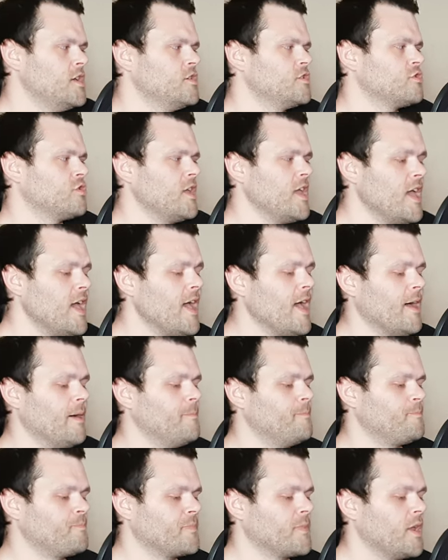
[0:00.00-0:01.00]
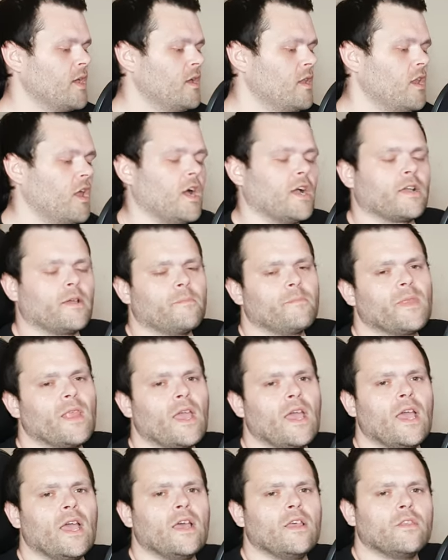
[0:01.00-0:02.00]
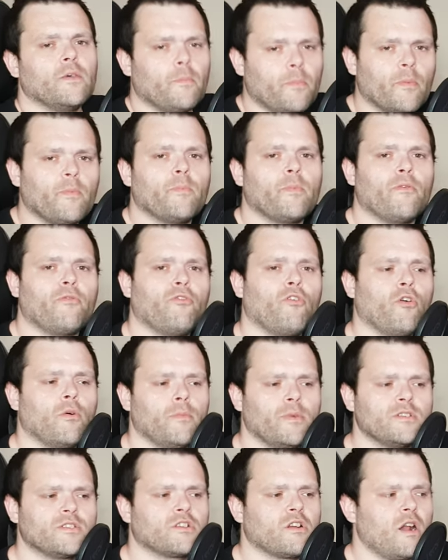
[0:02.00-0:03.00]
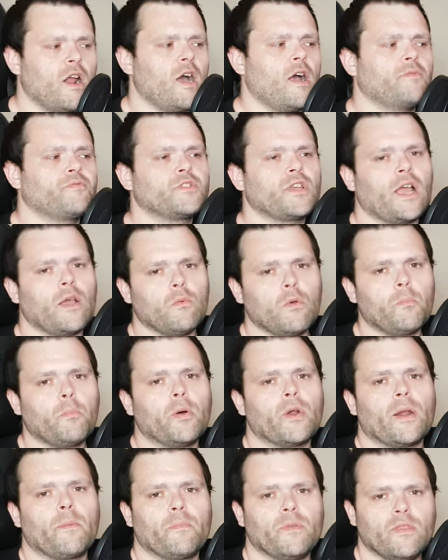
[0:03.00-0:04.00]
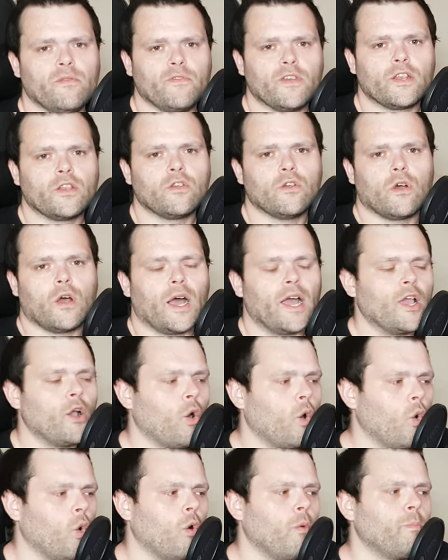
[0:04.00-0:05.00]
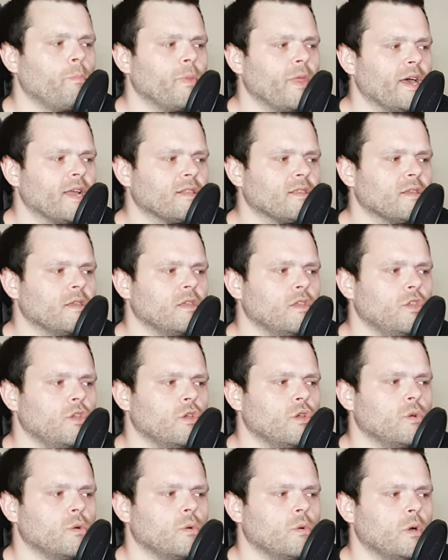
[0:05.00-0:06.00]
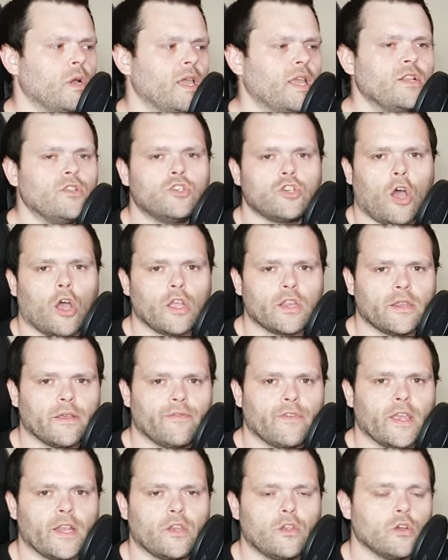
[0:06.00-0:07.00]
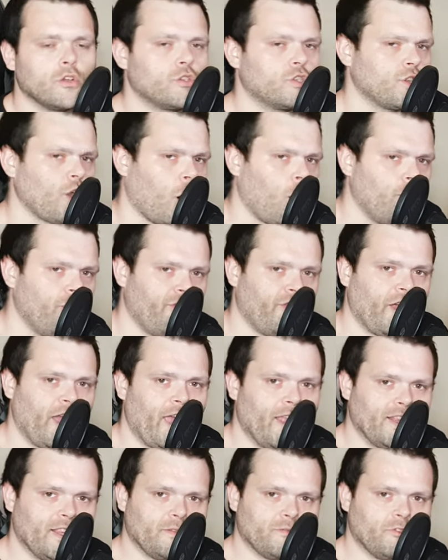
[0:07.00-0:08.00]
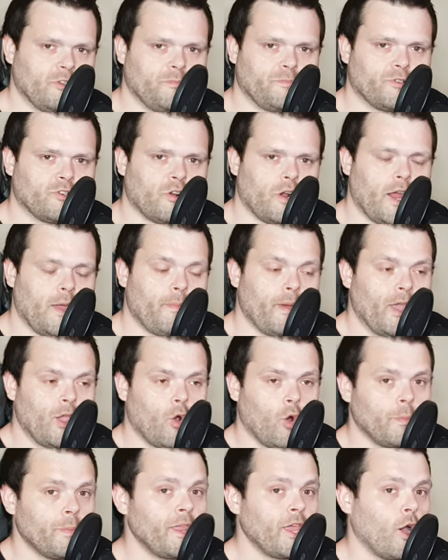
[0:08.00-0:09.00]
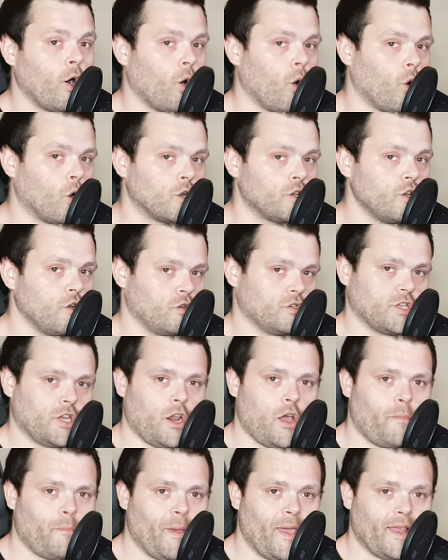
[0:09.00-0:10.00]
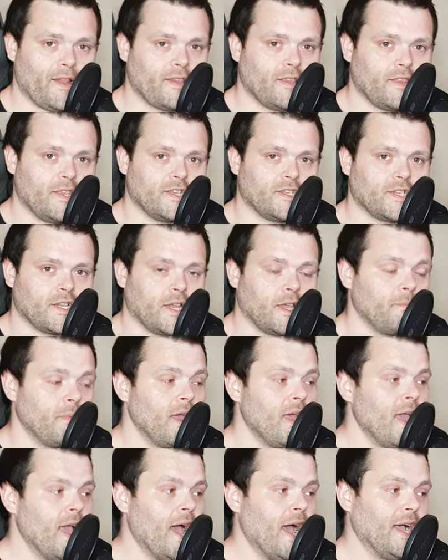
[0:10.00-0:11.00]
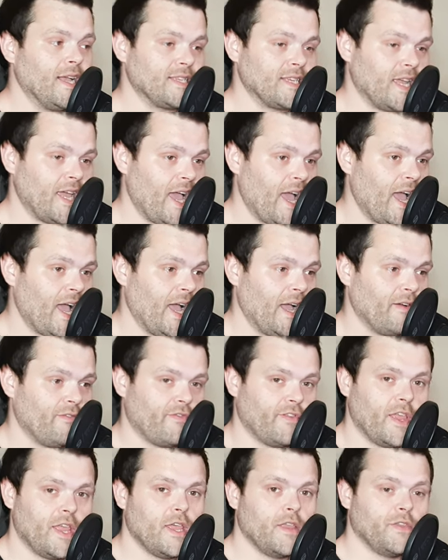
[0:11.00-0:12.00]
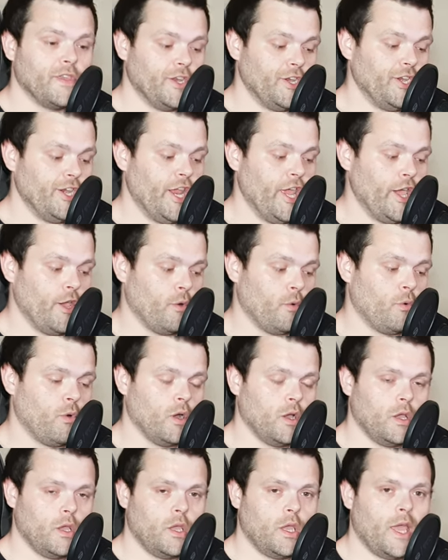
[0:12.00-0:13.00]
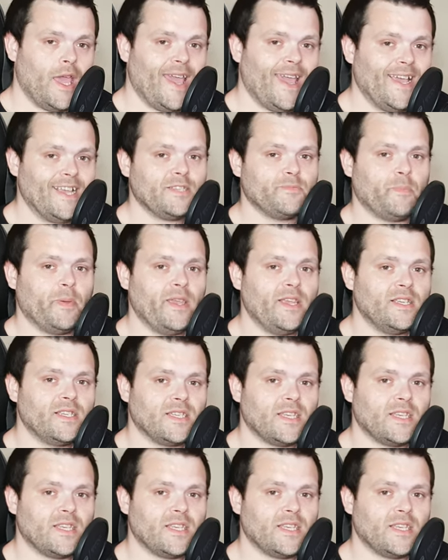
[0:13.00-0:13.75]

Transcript: So yeah, look, The performance graphs I will put up in the video. I hope that you enjoyed the video. Don't forget to subscribe. I hope the audio is a lot better this time, as I have the new S P